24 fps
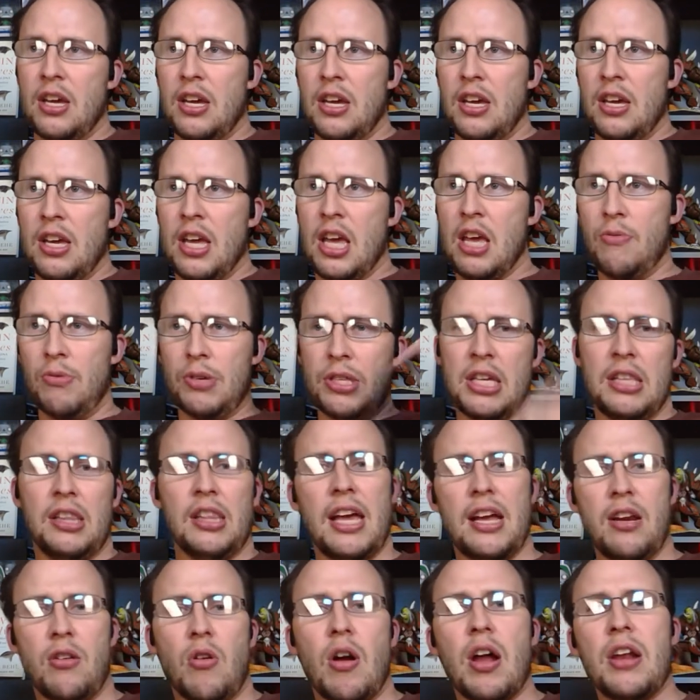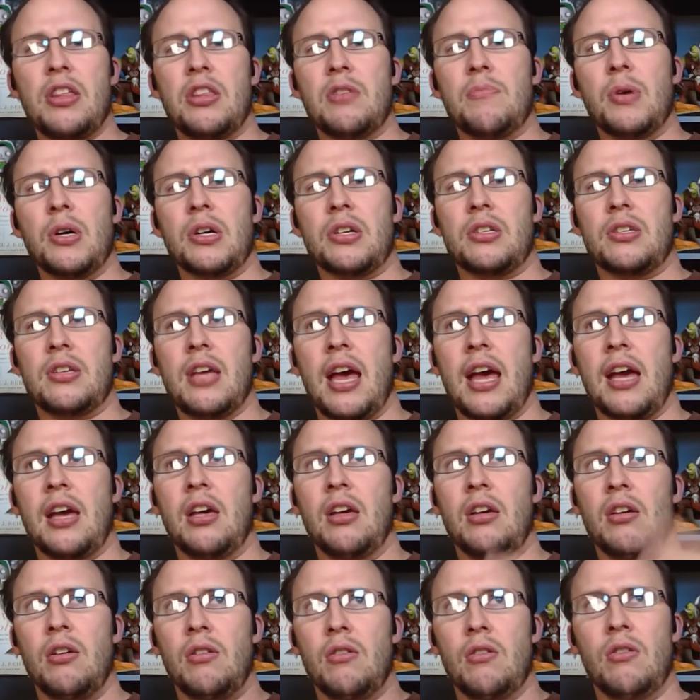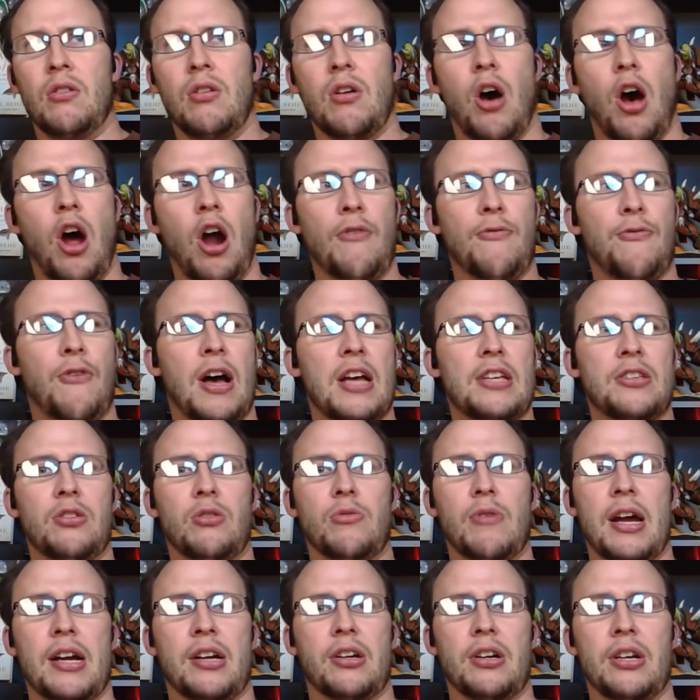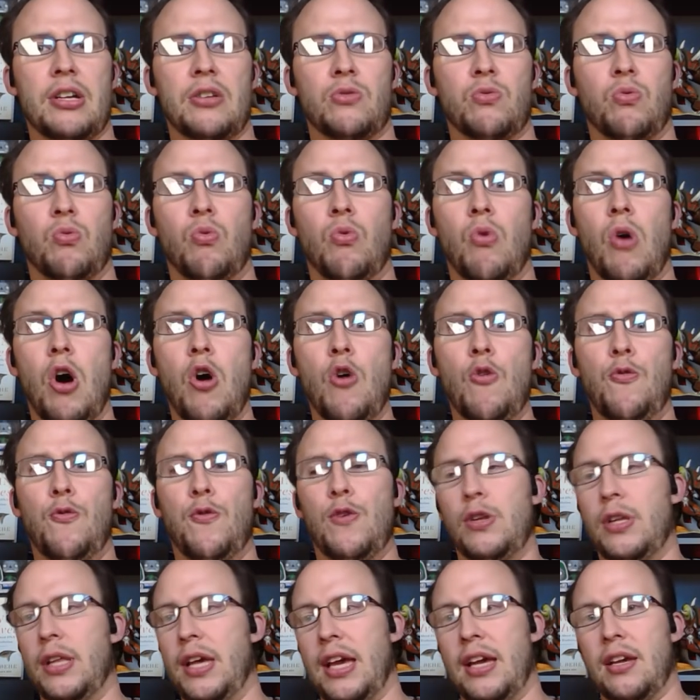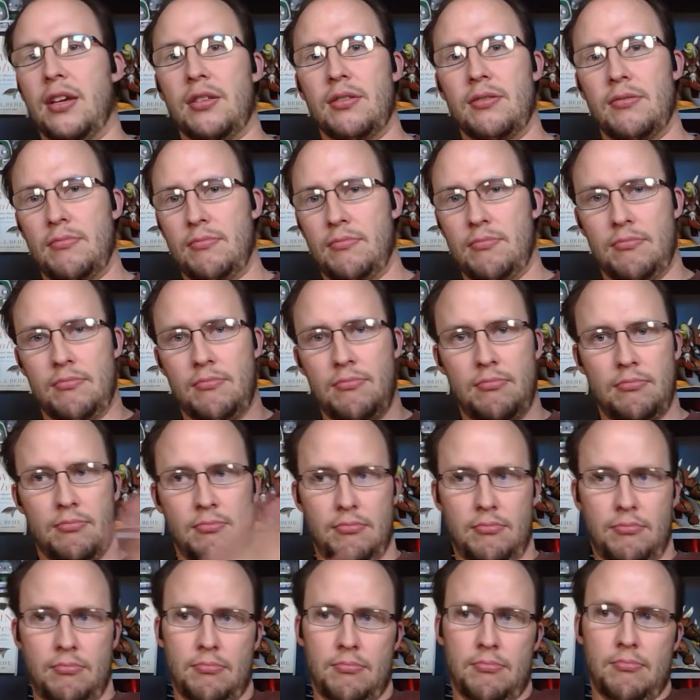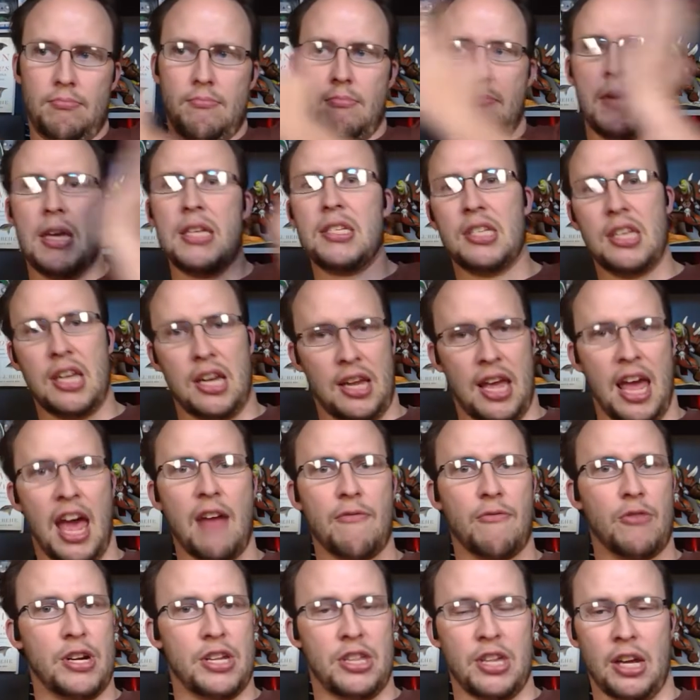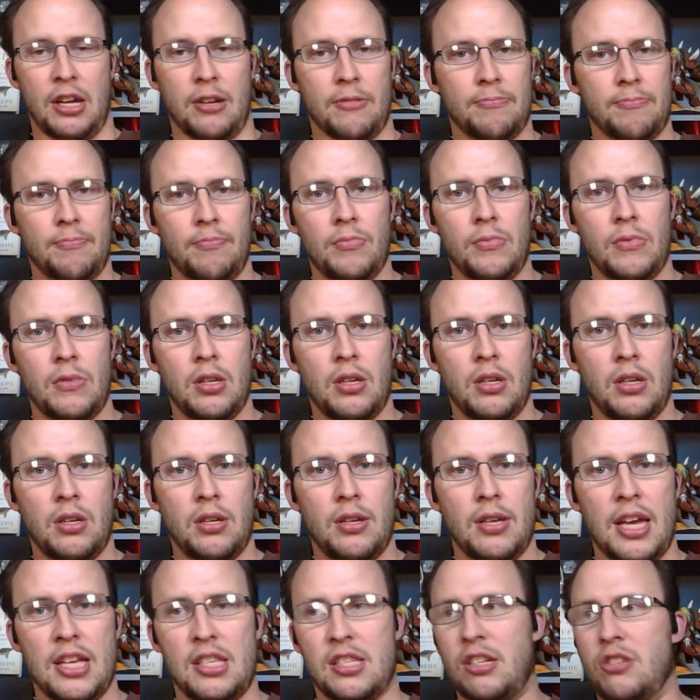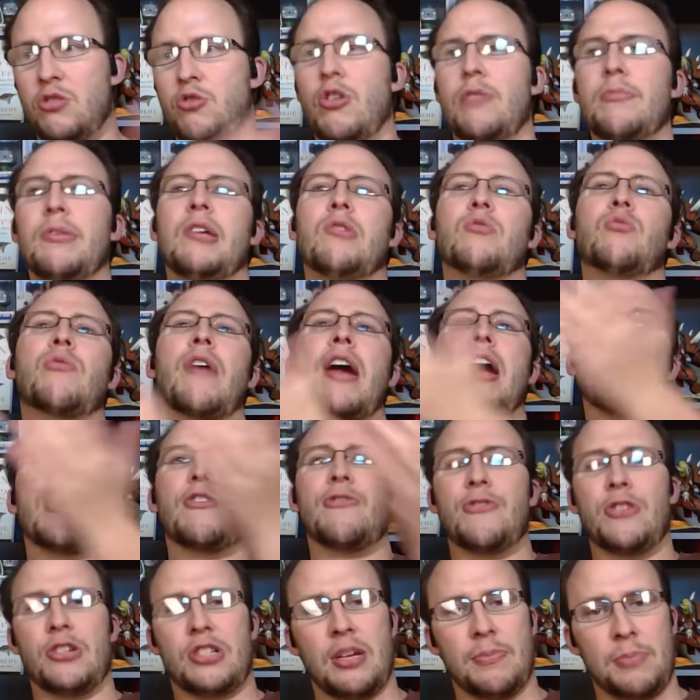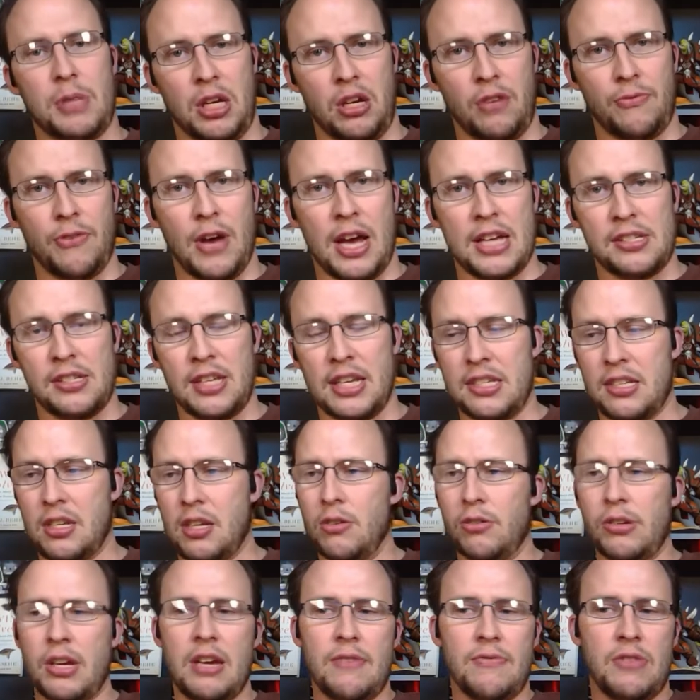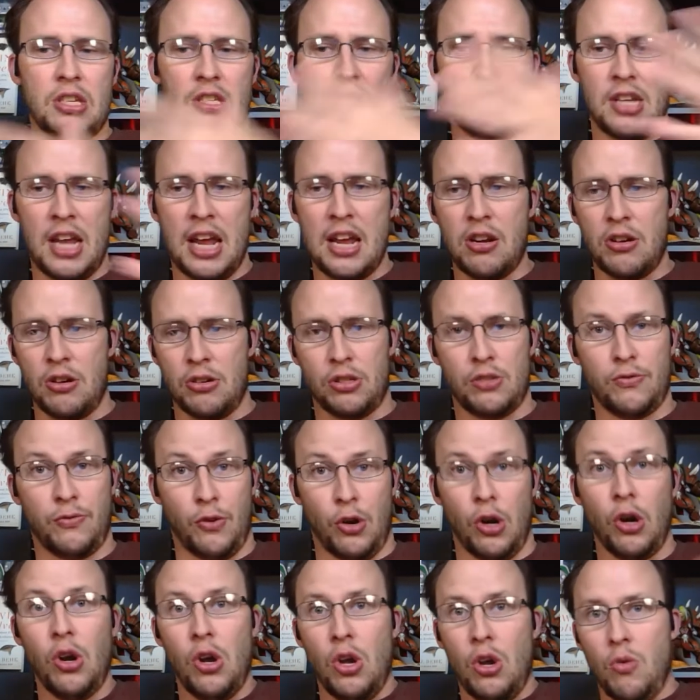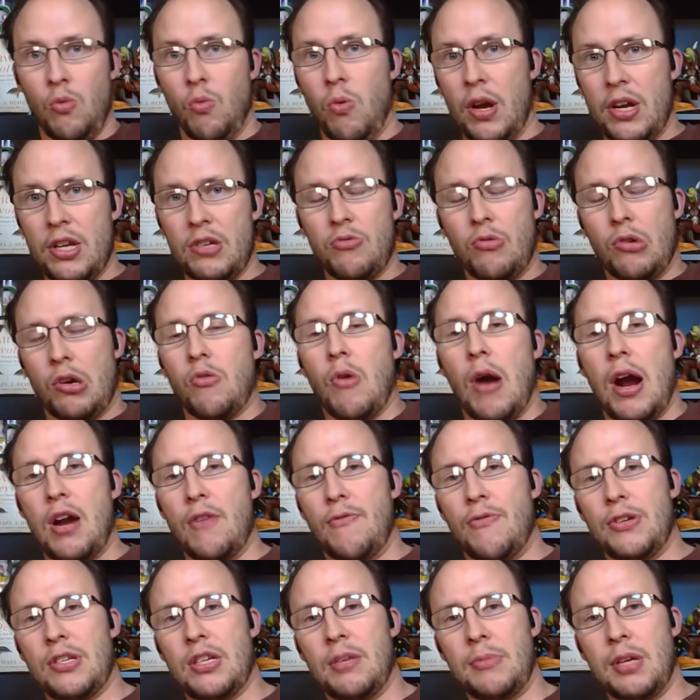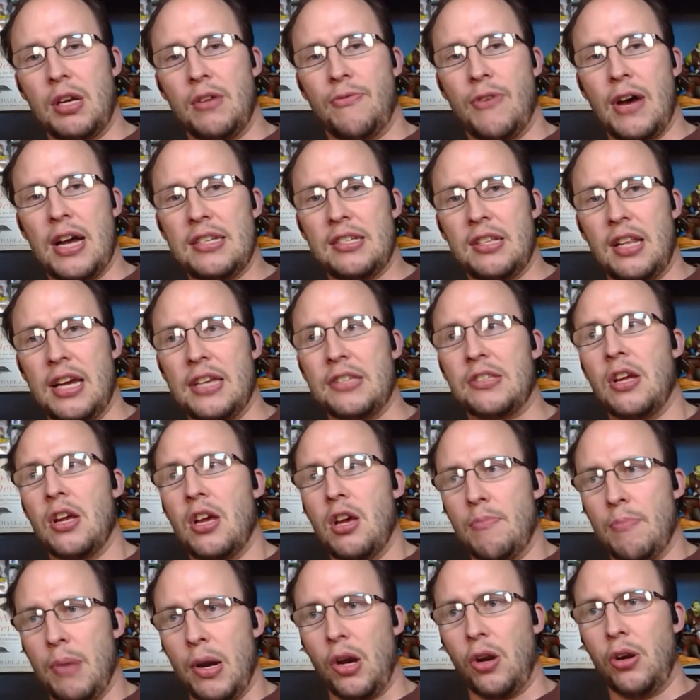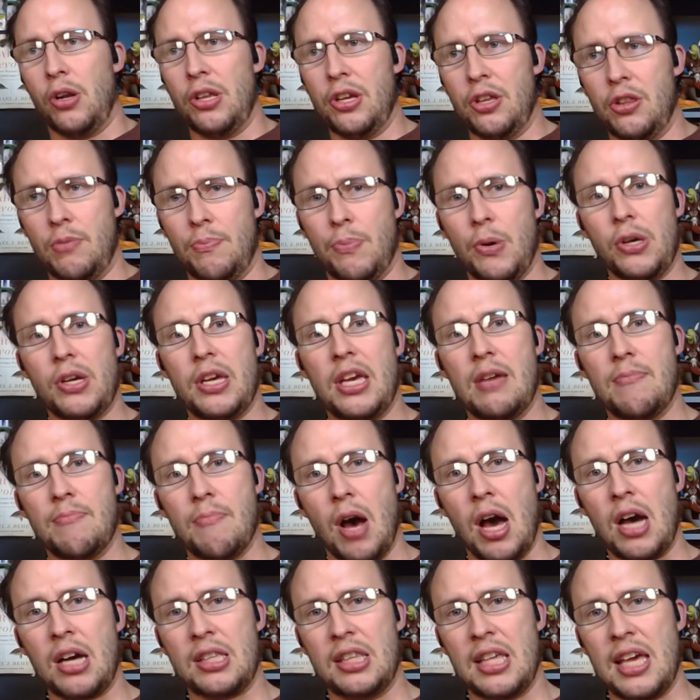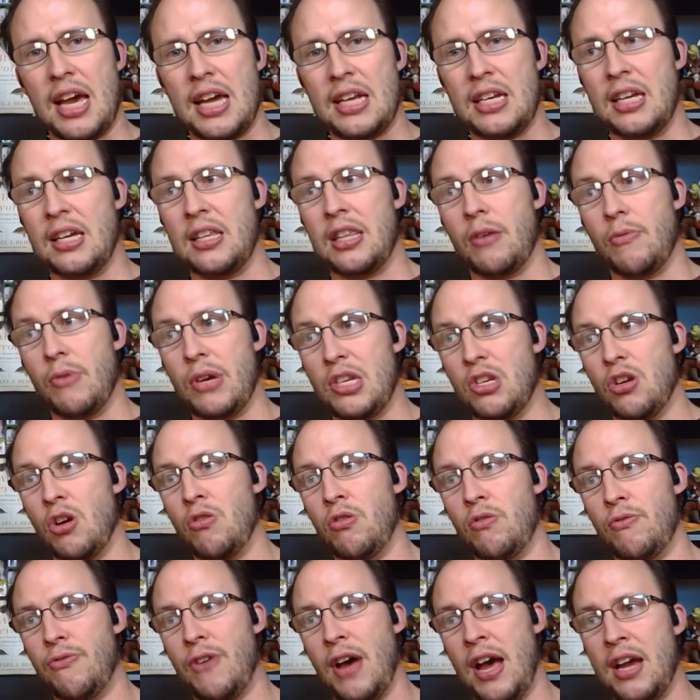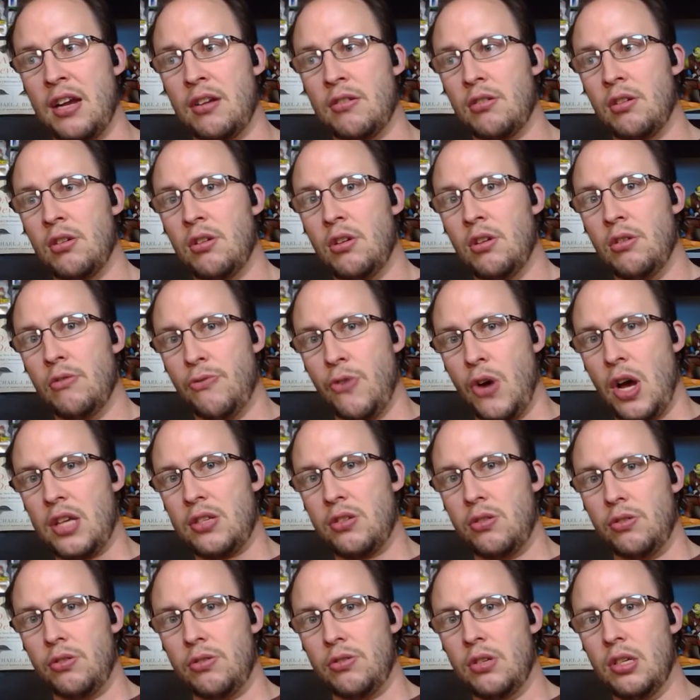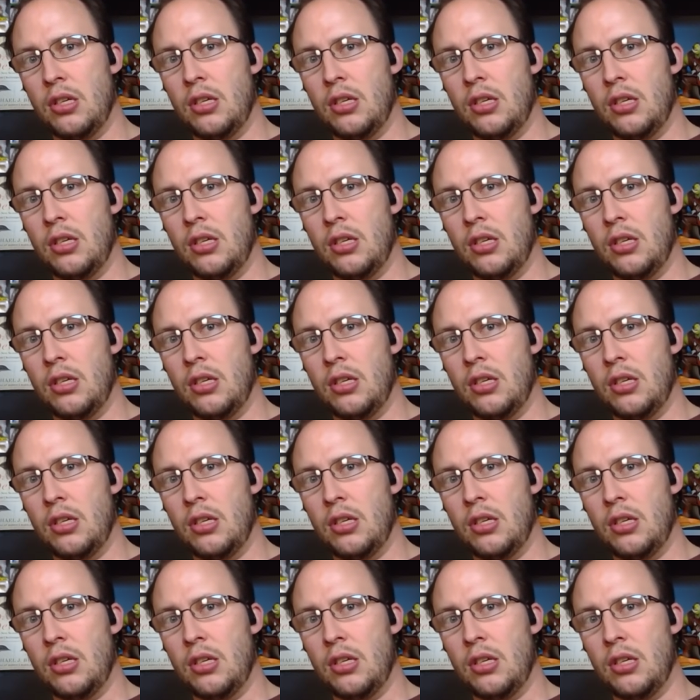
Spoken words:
He will then later on in the book say, our fossil record is woefully missing everything. It's extremely rare for something to fossilize. And he'll give the standards for what is required for something to fossilize. But early in the book, he mocked the idea that we don't find fossils